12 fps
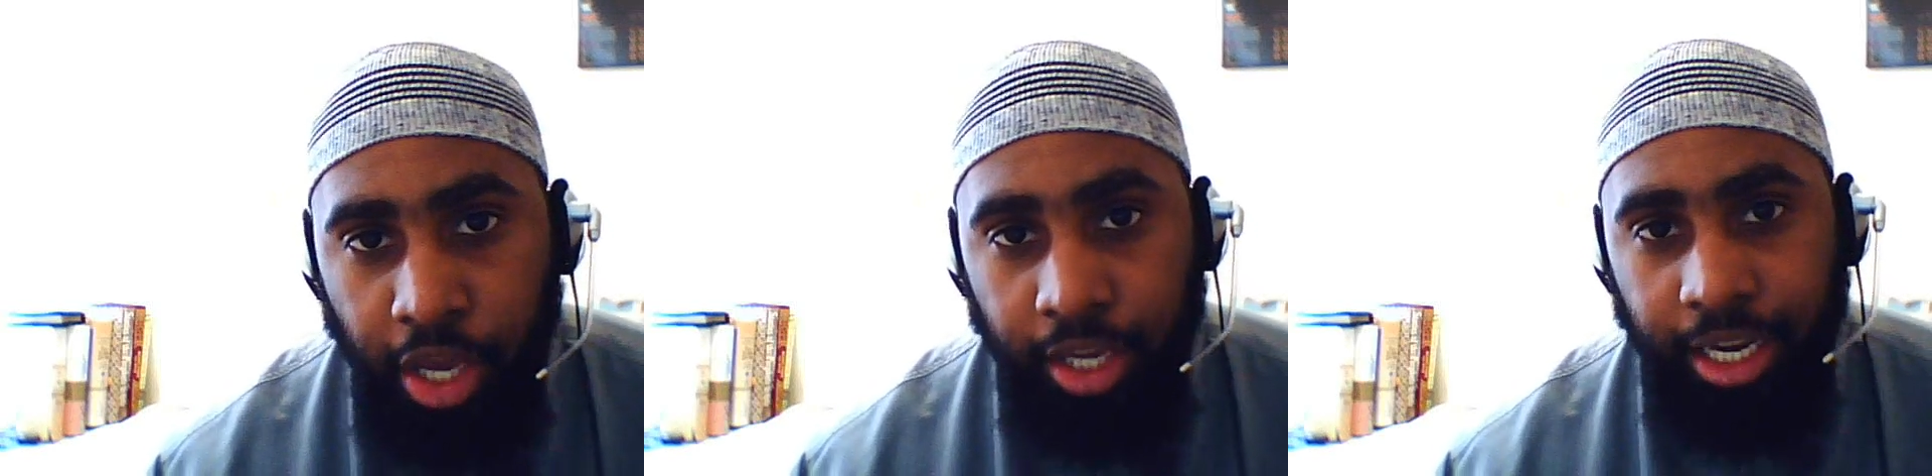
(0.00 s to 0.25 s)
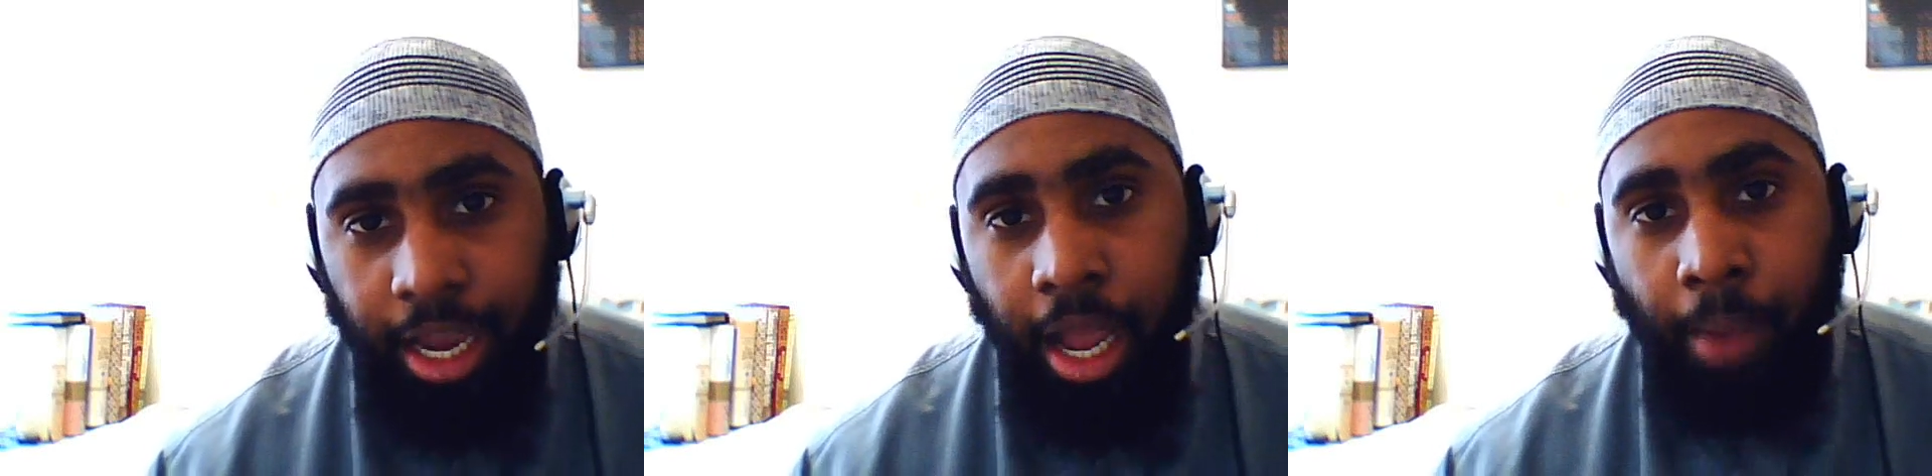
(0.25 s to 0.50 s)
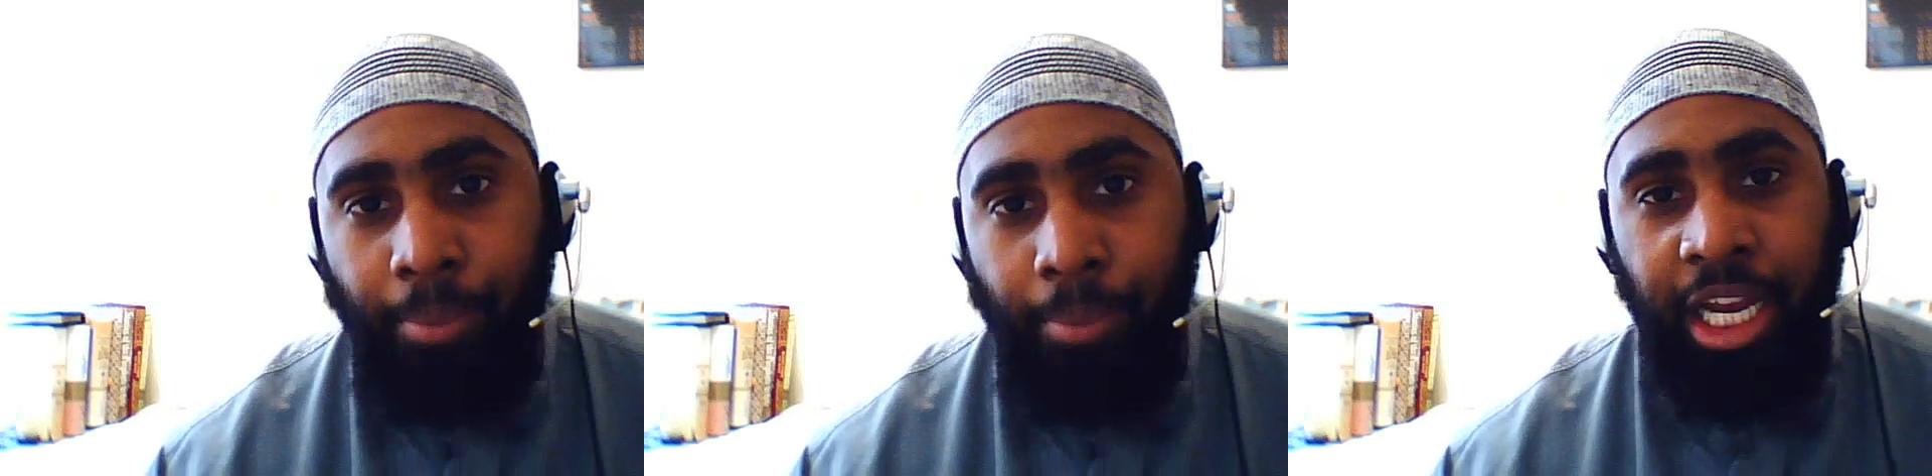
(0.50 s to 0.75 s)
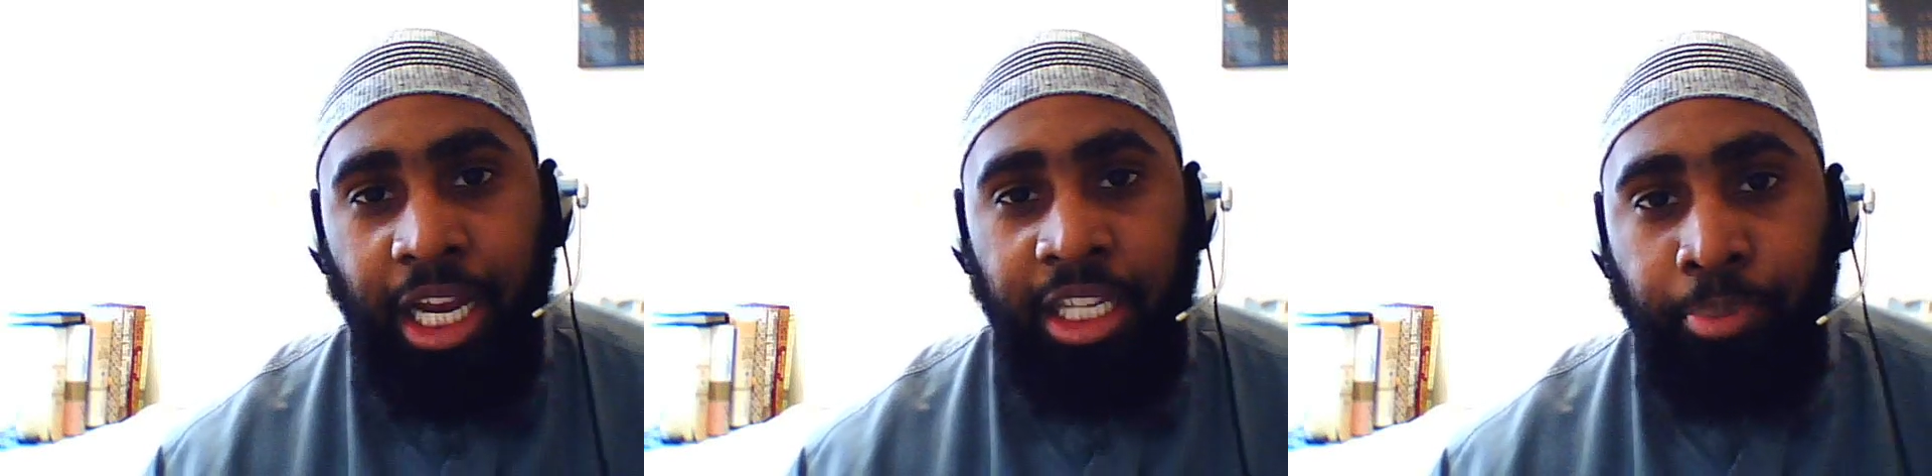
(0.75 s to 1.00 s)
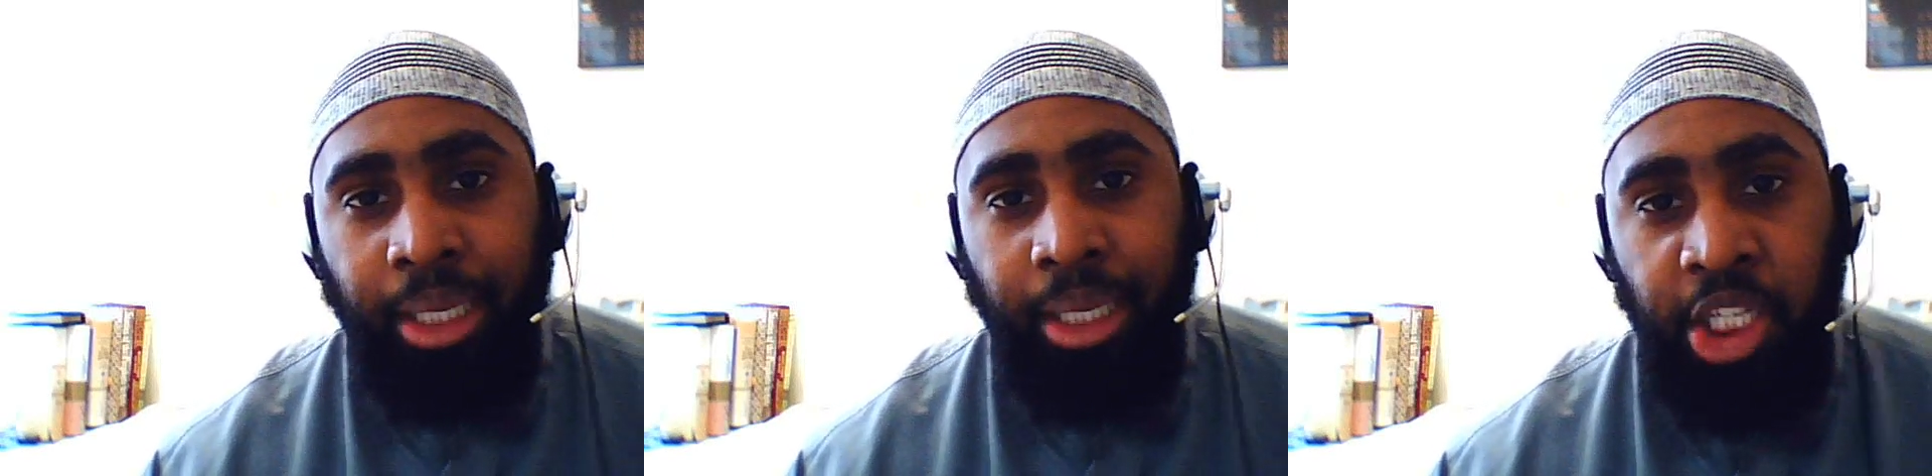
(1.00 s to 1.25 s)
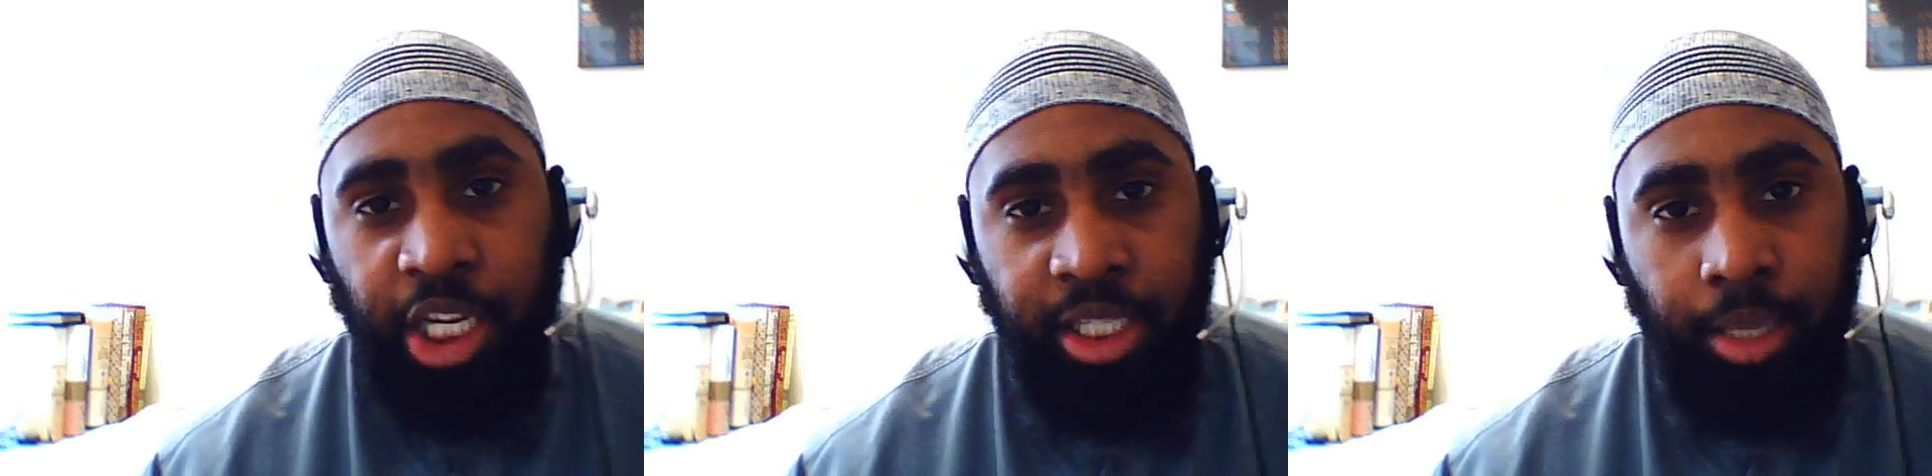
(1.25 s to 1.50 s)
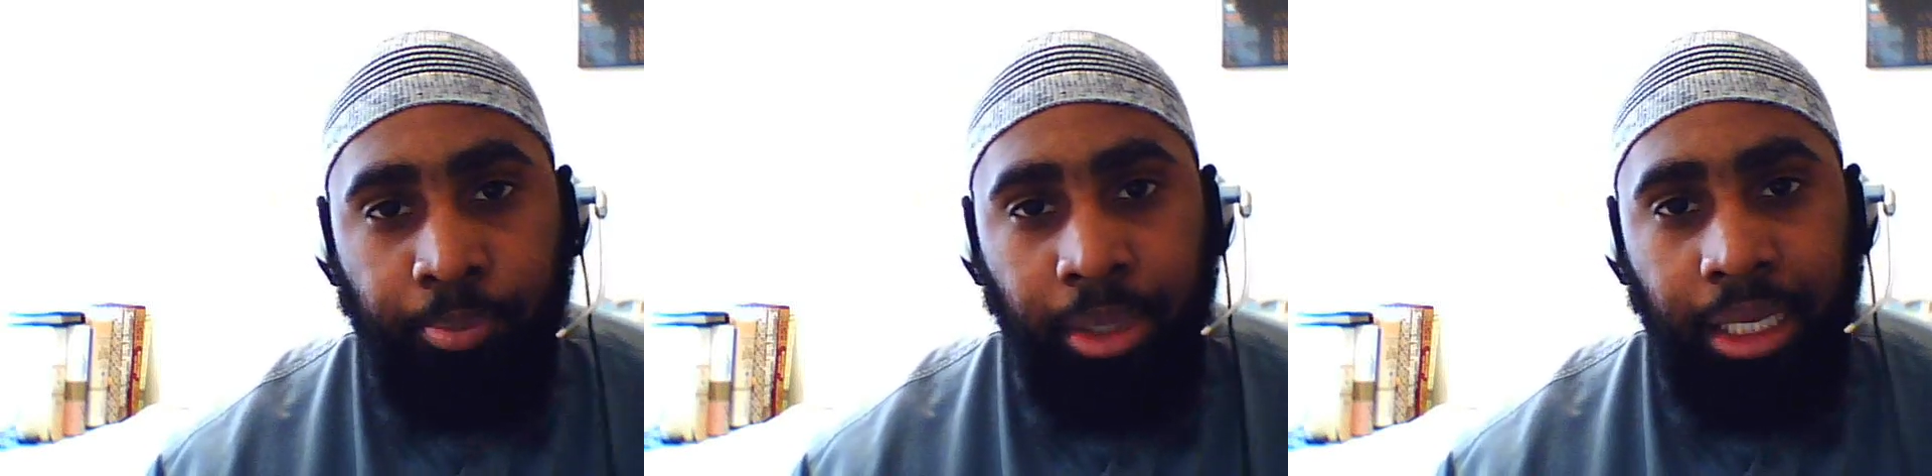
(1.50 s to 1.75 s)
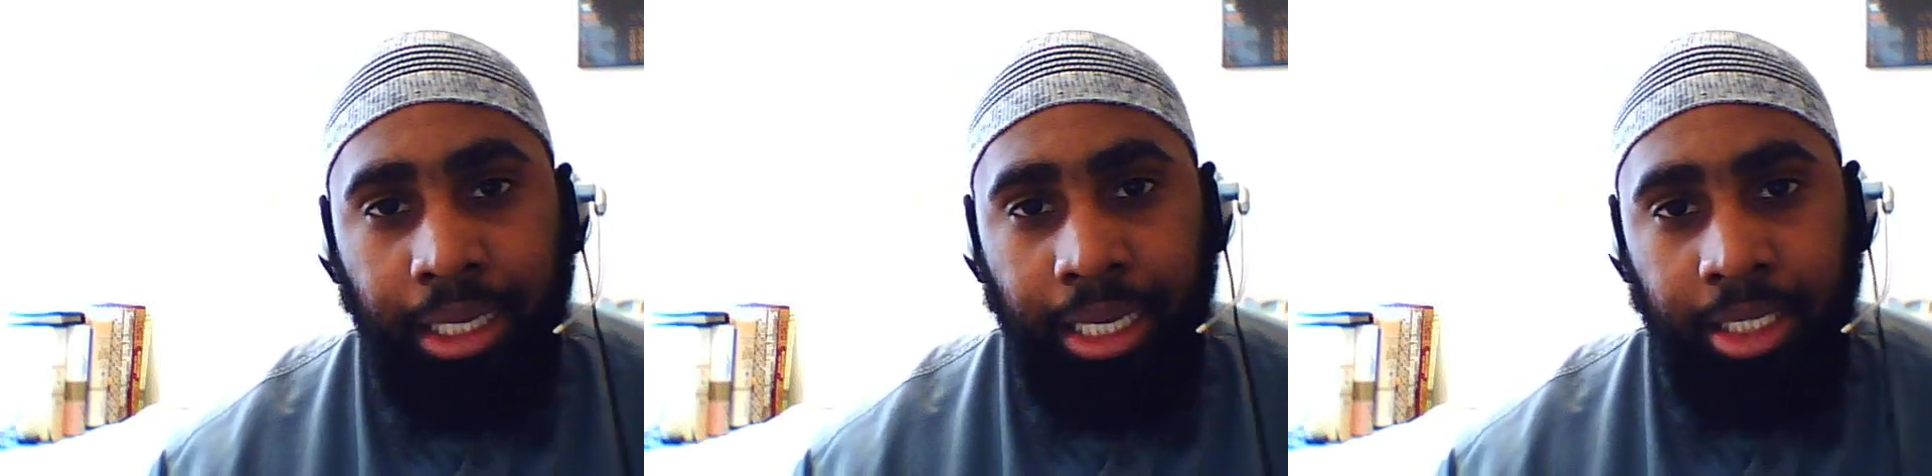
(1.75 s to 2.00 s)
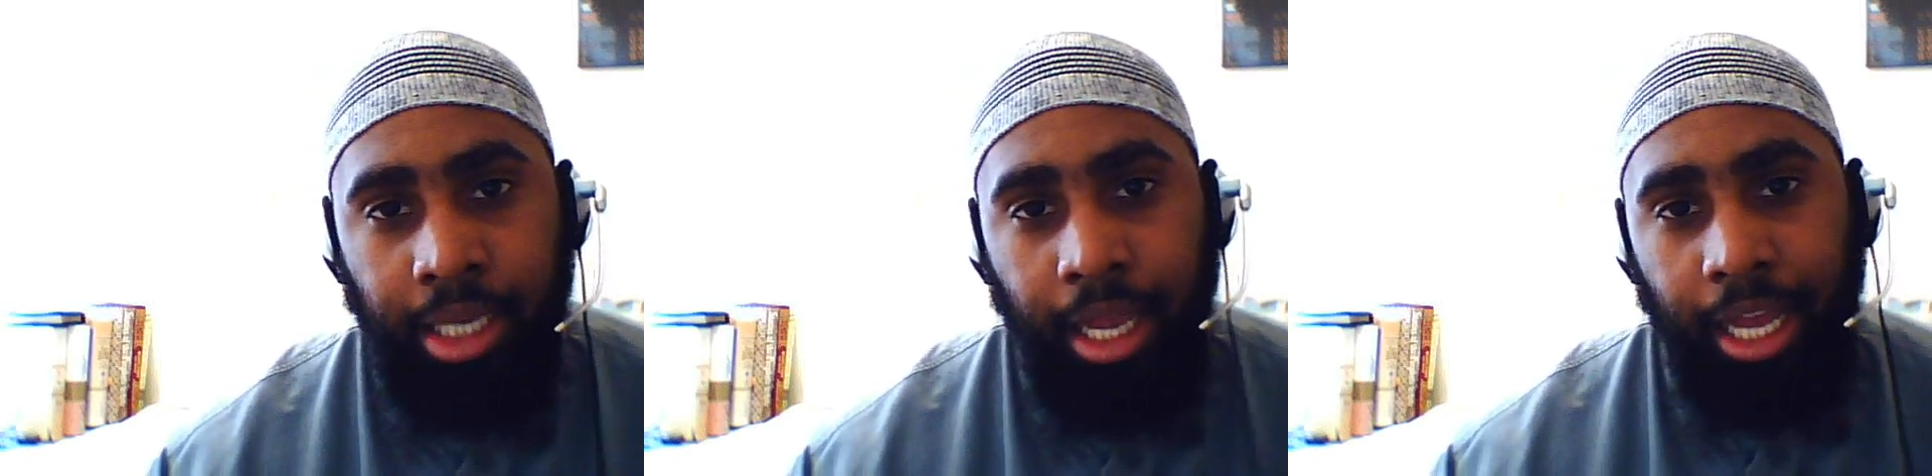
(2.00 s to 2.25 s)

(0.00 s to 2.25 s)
yeah, but she has a bigger chest and bigger legs